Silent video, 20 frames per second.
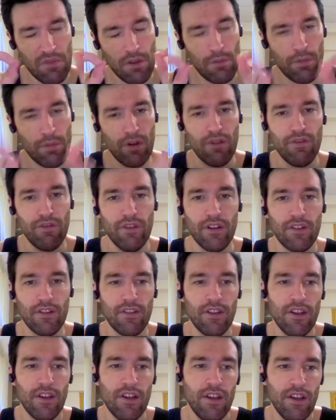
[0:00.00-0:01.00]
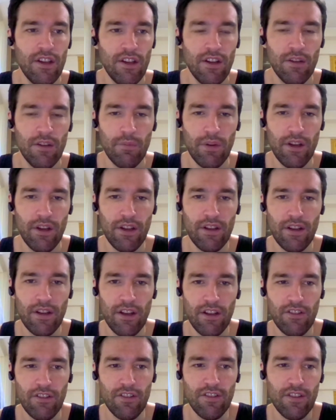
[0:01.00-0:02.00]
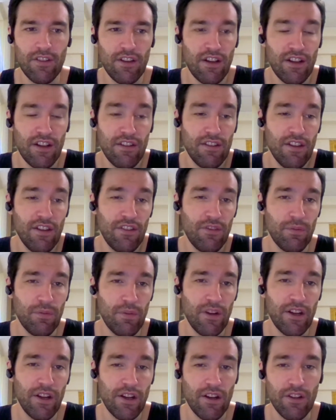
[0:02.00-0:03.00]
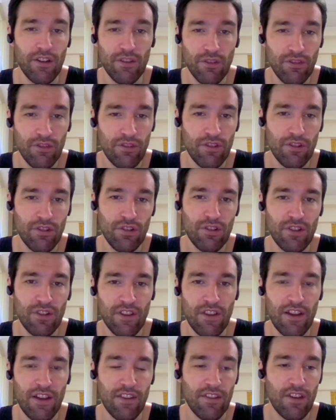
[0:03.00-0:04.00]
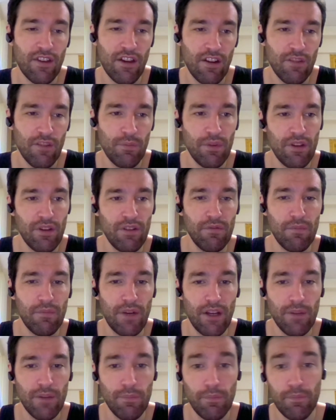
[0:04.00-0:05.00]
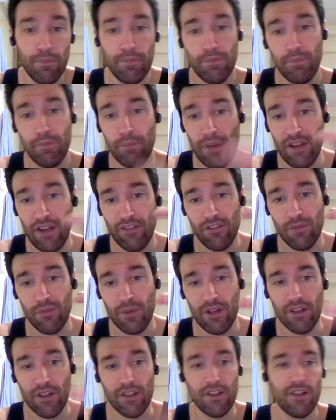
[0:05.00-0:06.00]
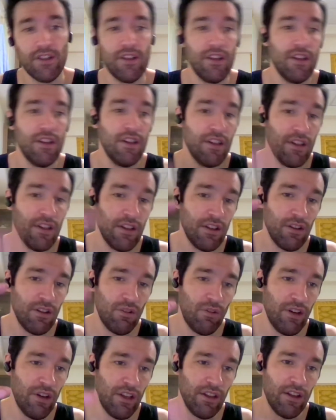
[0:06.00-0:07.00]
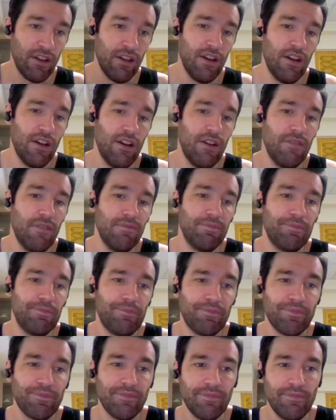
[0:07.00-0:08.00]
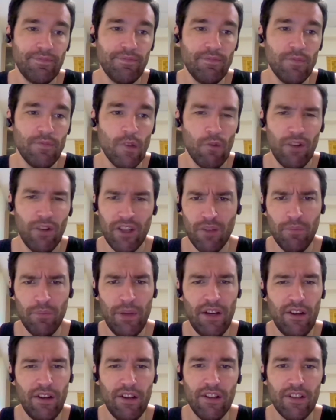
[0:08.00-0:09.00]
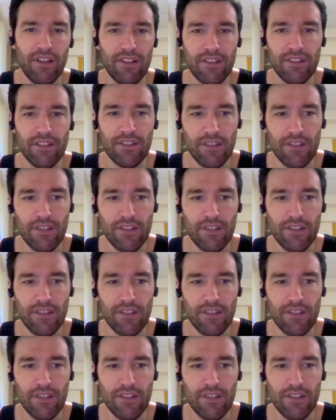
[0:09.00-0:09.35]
Perfect. But that's what I got used to, and that's kind of been my benchmark when comparing